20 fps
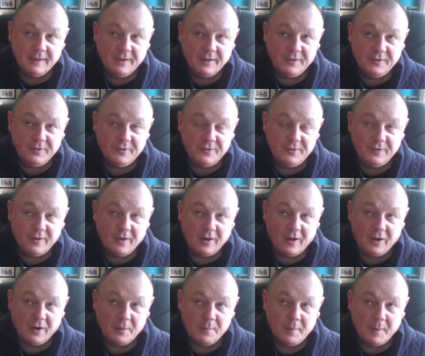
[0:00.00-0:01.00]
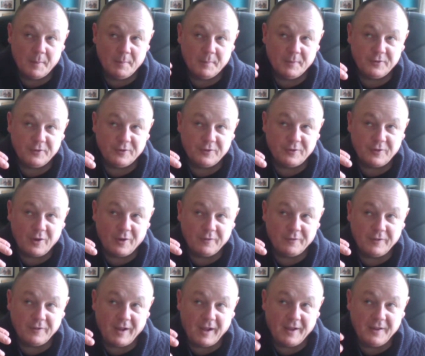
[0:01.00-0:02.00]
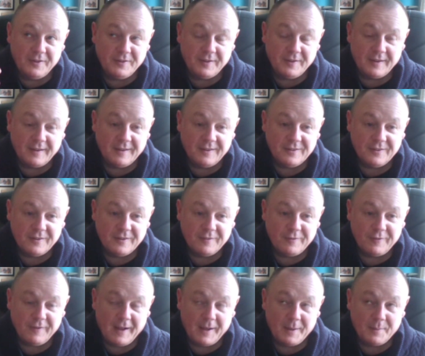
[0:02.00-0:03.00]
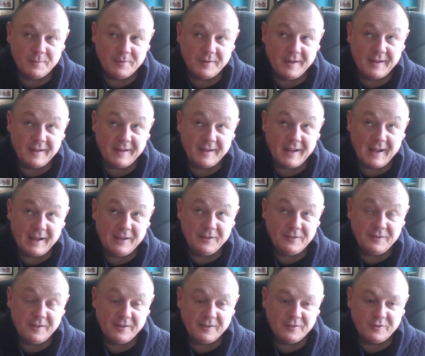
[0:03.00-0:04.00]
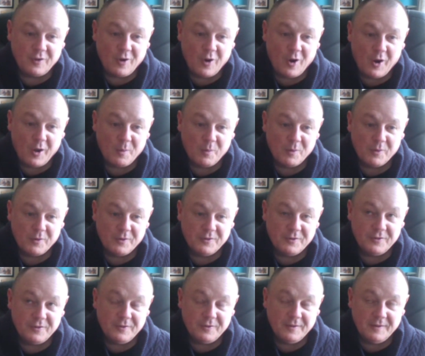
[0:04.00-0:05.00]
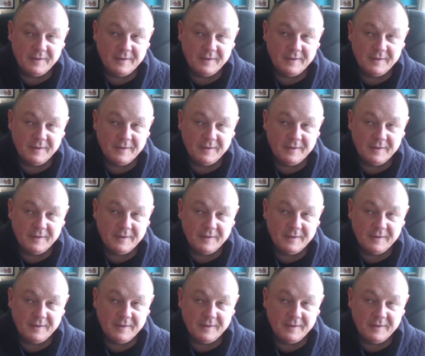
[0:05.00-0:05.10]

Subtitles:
is, I remember just kind of gazing into the flames and then gazing skywards